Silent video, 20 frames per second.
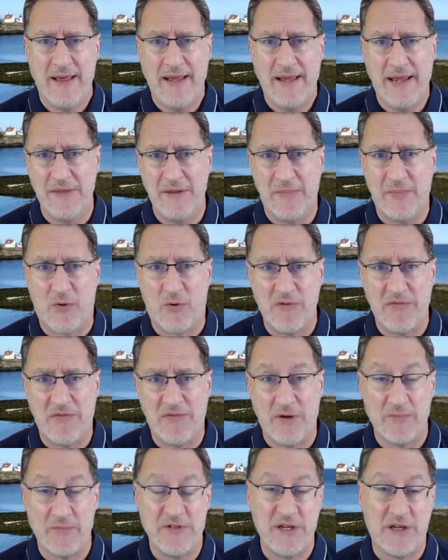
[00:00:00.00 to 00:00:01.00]
in the
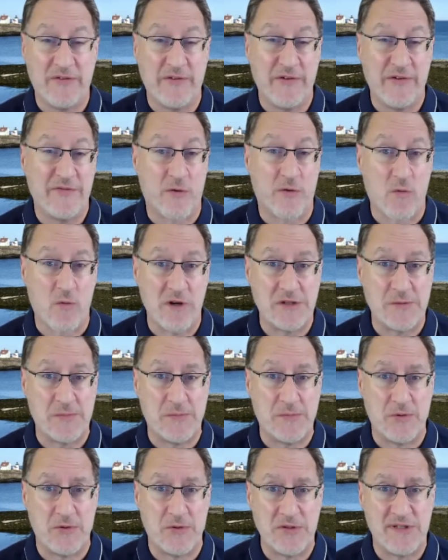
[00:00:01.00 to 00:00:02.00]
portfolio, particularly for risk
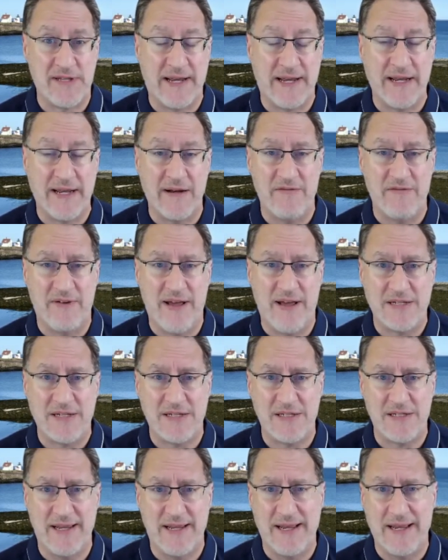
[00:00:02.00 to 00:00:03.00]
pools that can
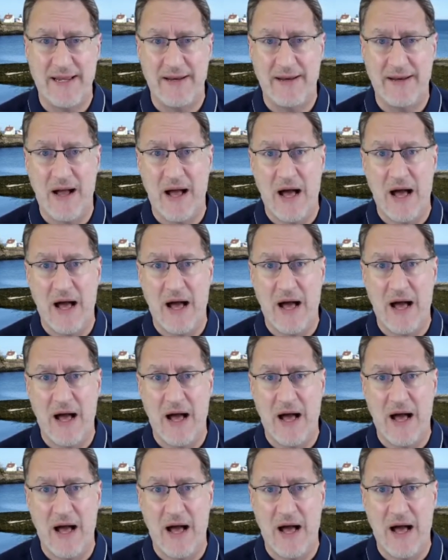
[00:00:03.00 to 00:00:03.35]
invest in